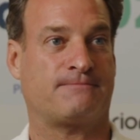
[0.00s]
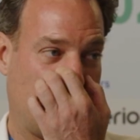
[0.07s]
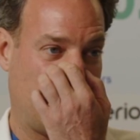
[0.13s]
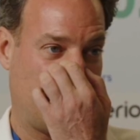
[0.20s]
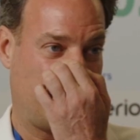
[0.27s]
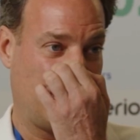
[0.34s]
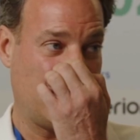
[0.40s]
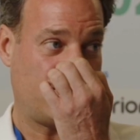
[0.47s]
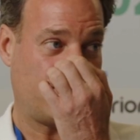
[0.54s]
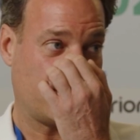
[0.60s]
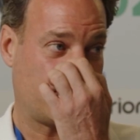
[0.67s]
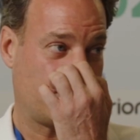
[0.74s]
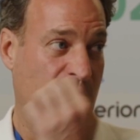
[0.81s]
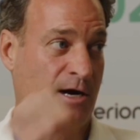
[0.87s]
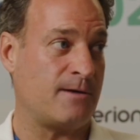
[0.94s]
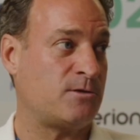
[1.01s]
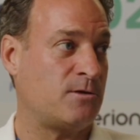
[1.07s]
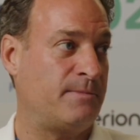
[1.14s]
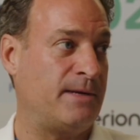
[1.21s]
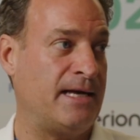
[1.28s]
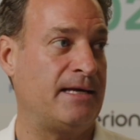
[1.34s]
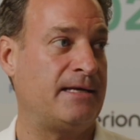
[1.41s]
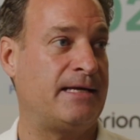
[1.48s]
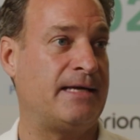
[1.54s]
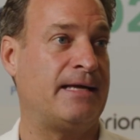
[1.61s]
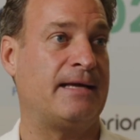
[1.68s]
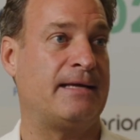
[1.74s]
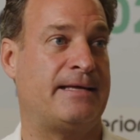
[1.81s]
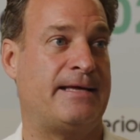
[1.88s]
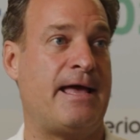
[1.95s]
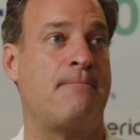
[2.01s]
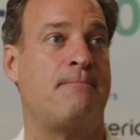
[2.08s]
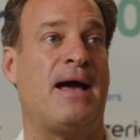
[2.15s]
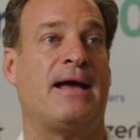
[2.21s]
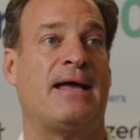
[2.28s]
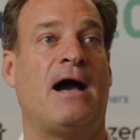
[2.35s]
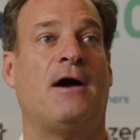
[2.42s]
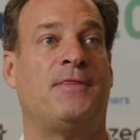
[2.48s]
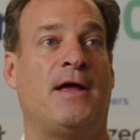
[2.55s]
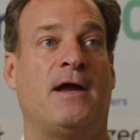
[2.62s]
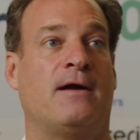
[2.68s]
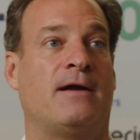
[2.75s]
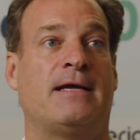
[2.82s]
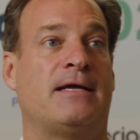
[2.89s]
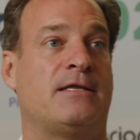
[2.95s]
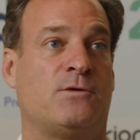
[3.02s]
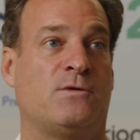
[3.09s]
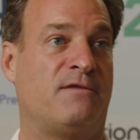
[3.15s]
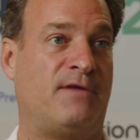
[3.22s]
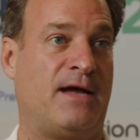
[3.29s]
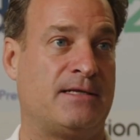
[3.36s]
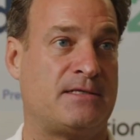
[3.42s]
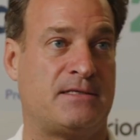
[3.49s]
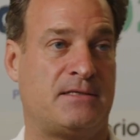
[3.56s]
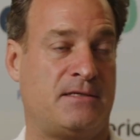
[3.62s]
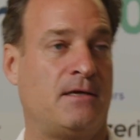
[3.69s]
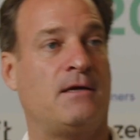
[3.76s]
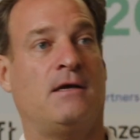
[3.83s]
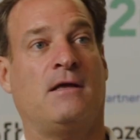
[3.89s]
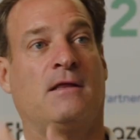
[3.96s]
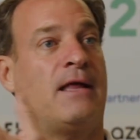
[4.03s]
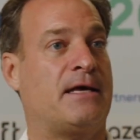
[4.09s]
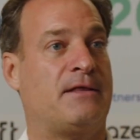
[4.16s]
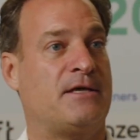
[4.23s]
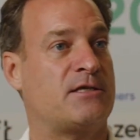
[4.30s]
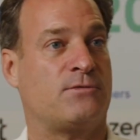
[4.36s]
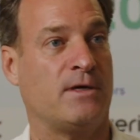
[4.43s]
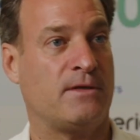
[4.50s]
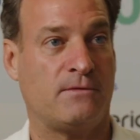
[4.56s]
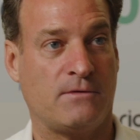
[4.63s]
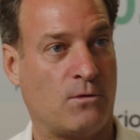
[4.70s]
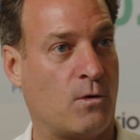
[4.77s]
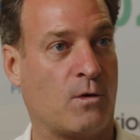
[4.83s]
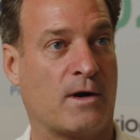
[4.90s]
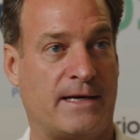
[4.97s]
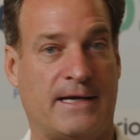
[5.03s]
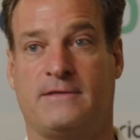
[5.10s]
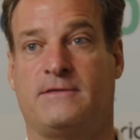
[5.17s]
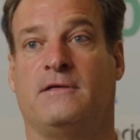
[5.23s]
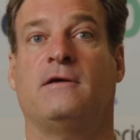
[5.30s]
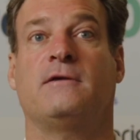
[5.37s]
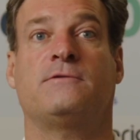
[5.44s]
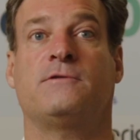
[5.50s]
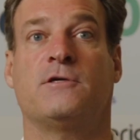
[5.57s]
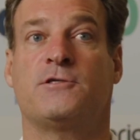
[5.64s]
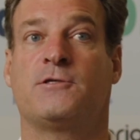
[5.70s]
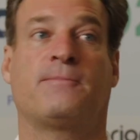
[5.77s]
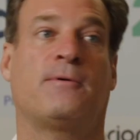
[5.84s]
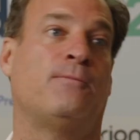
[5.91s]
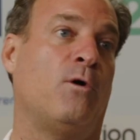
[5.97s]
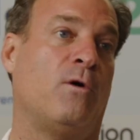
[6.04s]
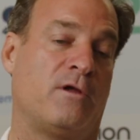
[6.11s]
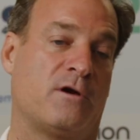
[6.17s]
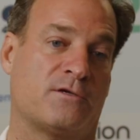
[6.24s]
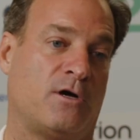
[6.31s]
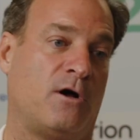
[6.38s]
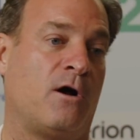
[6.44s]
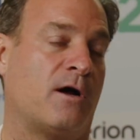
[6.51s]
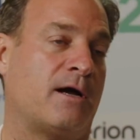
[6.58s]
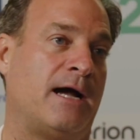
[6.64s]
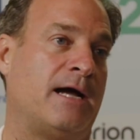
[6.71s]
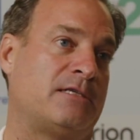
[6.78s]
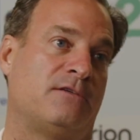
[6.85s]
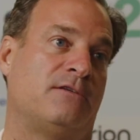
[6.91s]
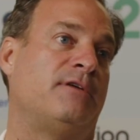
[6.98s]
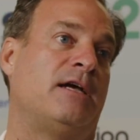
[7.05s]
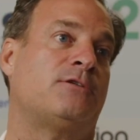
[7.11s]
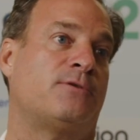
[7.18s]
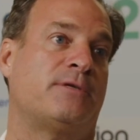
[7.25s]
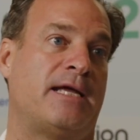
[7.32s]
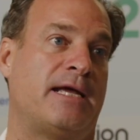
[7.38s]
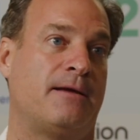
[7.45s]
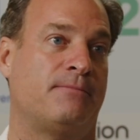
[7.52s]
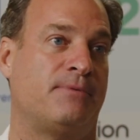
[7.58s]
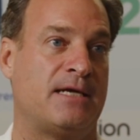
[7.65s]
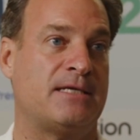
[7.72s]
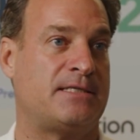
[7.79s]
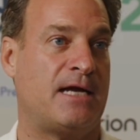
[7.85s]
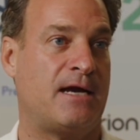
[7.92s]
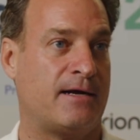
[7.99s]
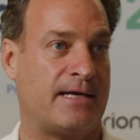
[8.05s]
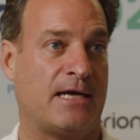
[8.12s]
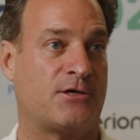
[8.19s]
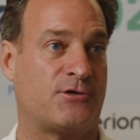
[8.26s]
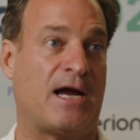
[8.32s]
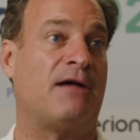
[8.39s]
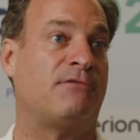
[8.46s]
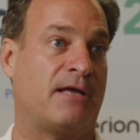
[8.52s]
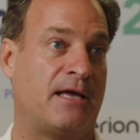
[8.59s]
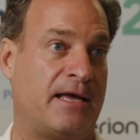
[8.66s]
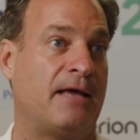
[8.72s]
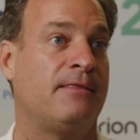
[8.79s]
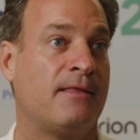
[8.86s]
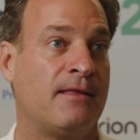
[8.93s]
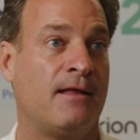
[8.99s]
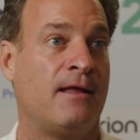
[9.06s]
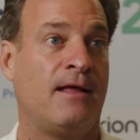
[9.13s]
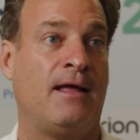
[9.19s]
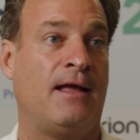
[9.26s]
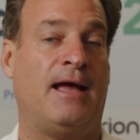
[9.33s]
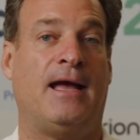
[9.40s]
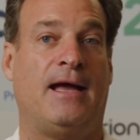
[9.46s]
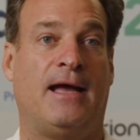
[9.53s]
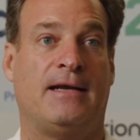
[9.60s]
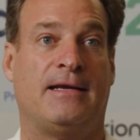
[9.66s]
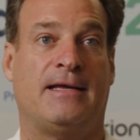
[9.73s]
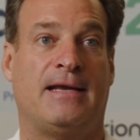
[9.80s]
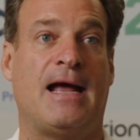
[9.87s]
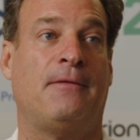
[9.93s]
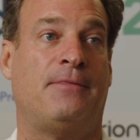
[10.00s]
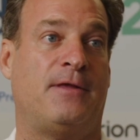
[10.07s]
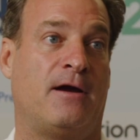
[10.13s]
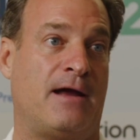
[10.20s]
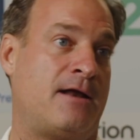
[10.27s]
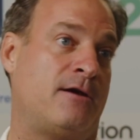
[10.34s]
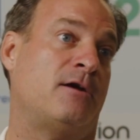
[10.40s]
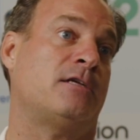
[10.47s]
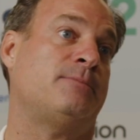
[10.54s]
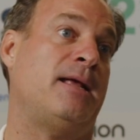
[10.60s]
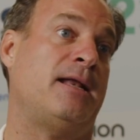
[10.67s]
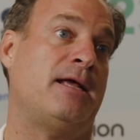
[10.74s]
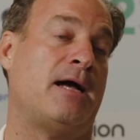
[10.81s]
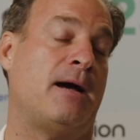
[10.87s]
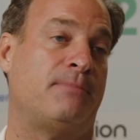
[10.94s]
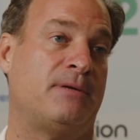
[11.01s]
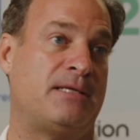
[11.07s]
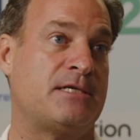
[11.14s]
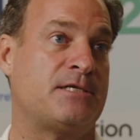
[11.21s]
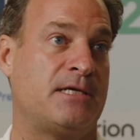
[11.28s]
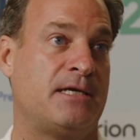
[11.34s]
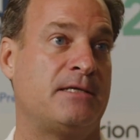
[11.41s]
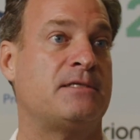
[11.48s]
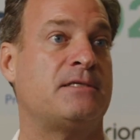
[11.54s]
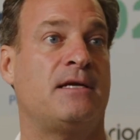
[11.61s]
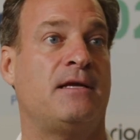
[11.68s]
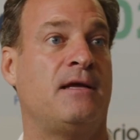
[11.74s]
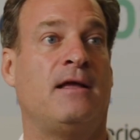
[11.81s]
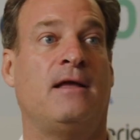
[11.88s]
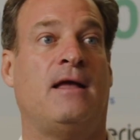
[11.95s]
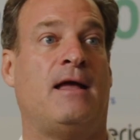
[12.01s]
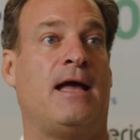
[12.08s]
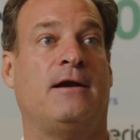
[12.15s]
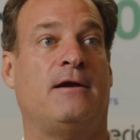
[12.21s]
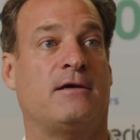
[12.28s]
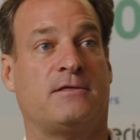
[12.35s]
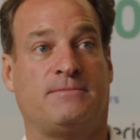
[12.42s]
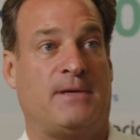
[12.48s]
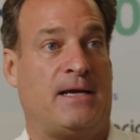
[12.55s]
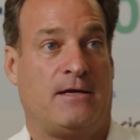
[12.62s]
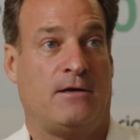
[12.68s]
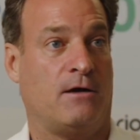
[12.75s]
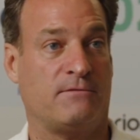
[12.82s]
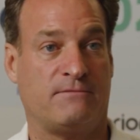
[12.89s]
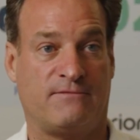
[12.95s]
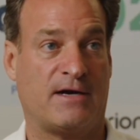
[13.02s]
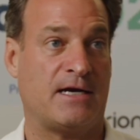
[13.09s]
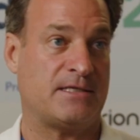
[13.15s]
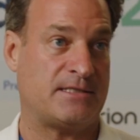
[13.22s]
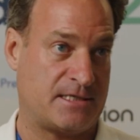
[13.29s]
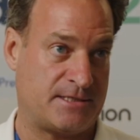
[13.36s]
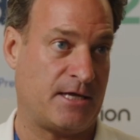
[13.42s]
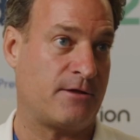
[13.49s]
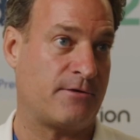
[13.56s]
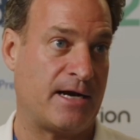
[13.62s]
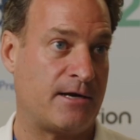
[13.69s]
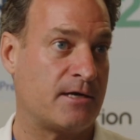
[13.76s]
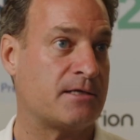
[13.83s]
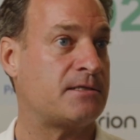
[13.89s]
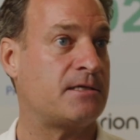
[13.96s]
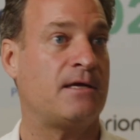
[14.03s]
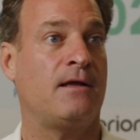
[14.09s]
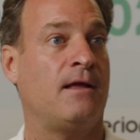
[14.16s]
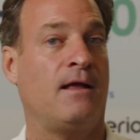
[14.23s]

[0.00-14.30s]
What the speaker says: Advice for stars would be get back out there and get to events like this one, or get to the Super Bowl. There's all kinds of events were taking place there, and get traveling again and get out there, enter as many competitions, enter as many various accelerators.